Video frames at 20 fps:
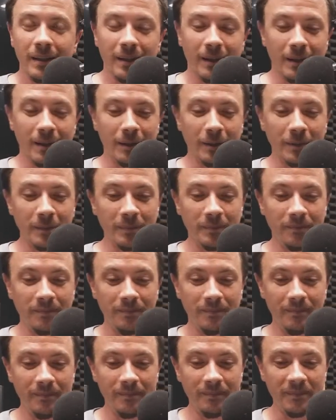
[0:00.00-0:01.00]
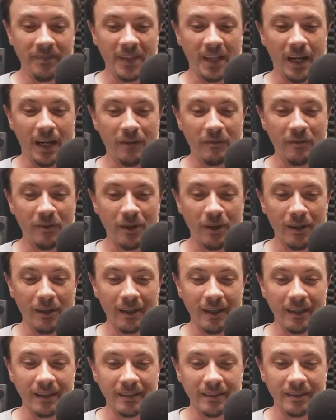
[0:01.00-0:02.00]

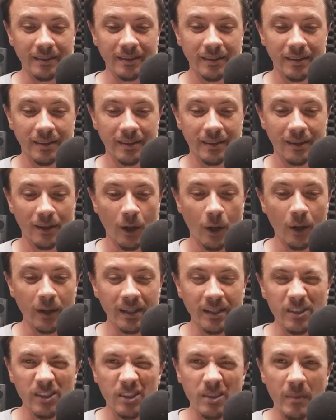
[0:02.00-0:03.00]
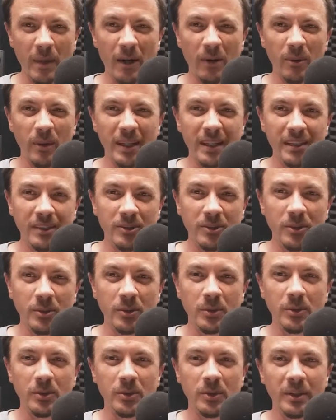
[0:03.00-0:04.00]
Hopfrog has already just about ready
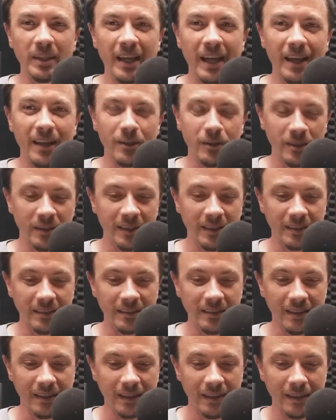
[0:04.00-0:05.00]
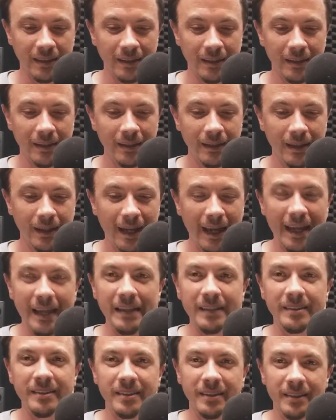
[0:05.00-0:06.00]
to gather his
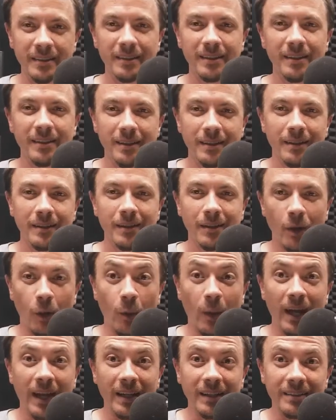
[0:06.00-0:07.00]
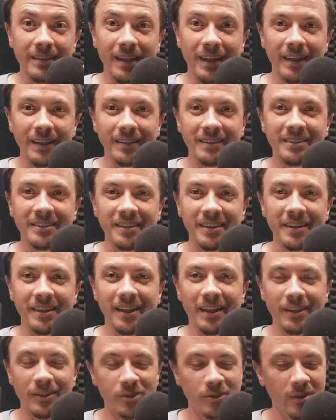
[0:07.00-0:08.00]
8 orangutans that
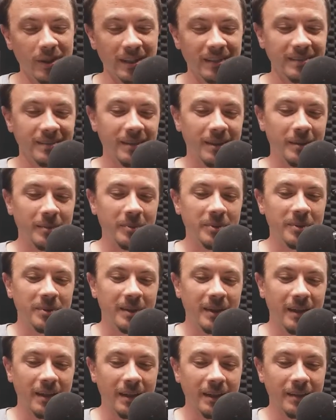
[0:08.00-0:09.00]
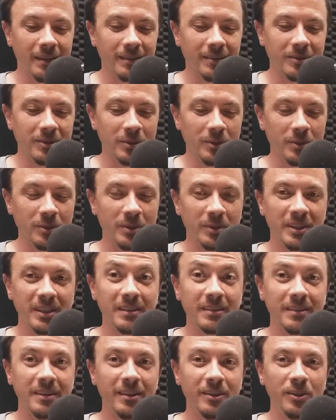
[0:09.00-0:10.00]
he has dressed up, and to
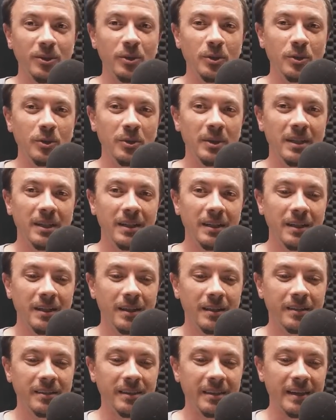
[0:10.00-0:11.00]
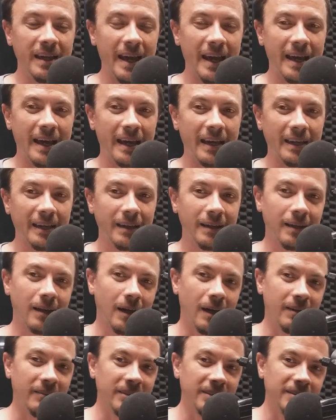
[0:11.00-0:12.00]
continue the gag.
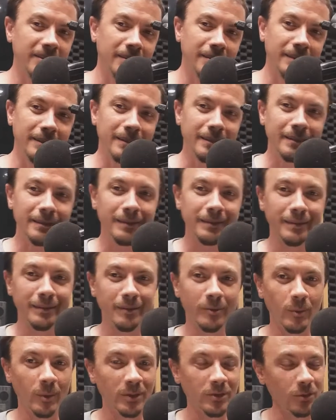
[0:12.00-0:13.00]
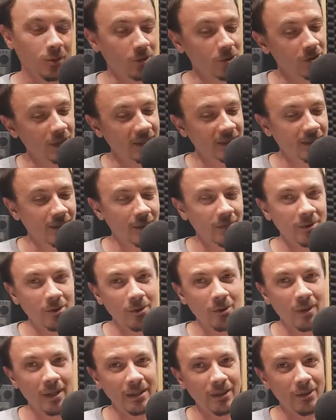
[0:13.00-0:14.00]
Obviously, the ones who are dressed up
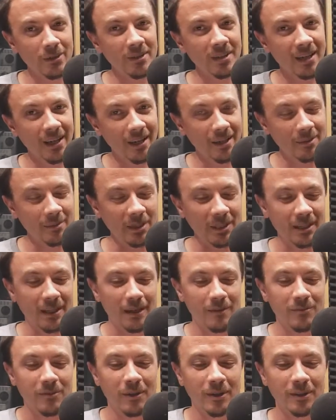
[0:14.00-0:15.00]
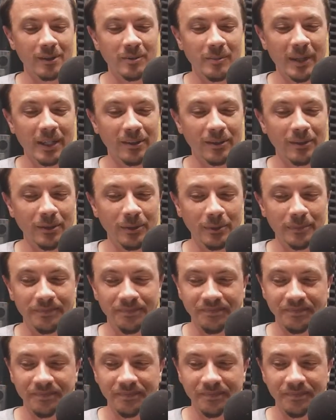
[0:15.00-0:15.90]
don't quite know the gag, but Hopfrog's about to